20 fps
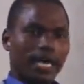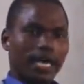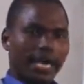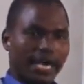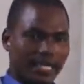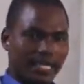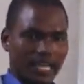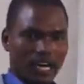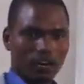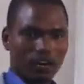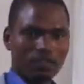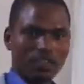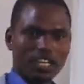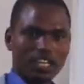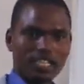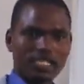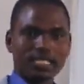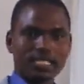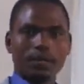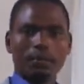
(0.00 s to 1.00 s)
either of
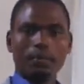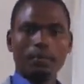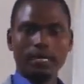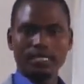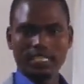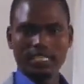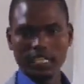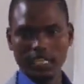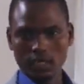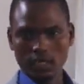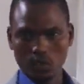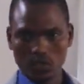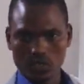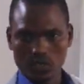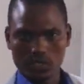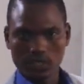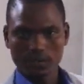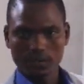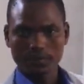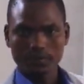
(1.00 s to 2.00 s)
these
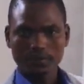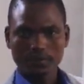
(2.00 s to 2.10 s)
materials.